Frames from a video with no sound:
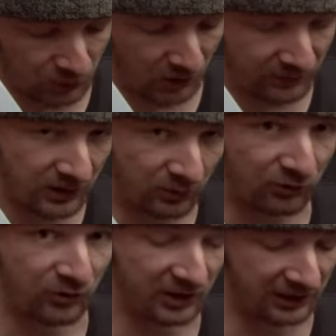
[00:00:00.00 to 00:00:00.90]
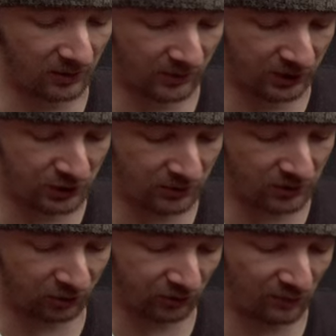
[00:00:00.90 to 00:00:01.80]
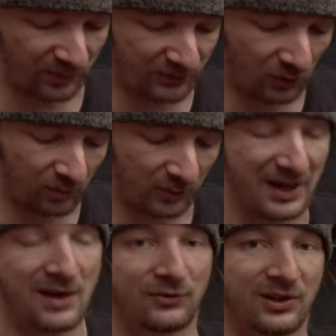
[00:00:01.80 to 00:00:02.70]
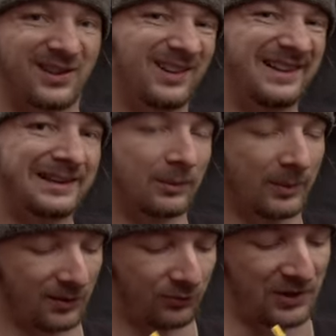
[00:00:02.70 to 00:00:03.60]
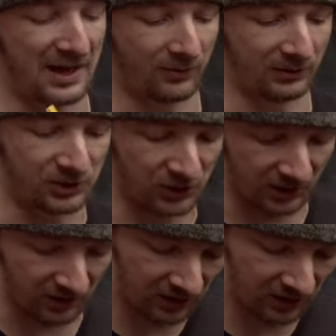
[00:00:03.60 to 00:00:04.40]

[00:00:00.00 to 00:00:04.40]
sure if you noticed earlier when I showed you the stuff before, but we have done a little bit of sacrilege here.